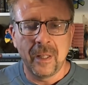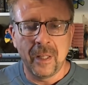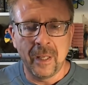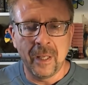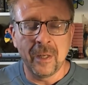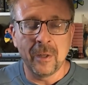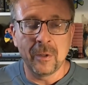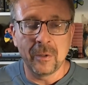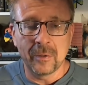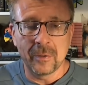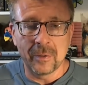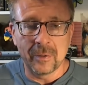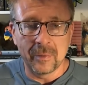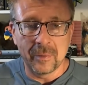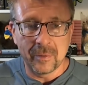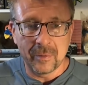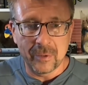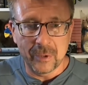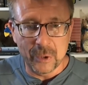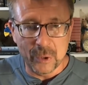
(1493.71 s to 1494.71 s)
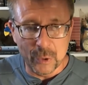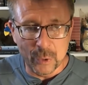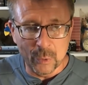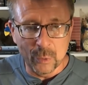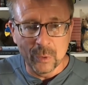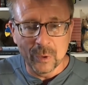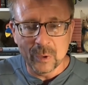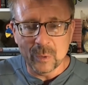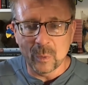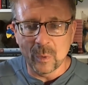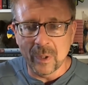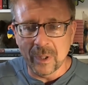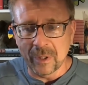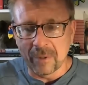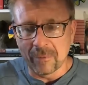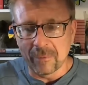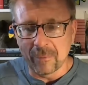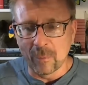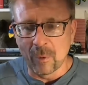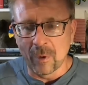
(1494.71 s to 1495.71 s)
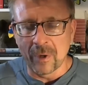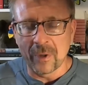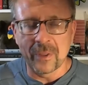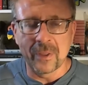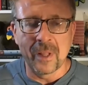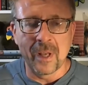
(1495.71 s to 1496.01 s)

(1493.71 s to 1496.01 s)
And on June 24th,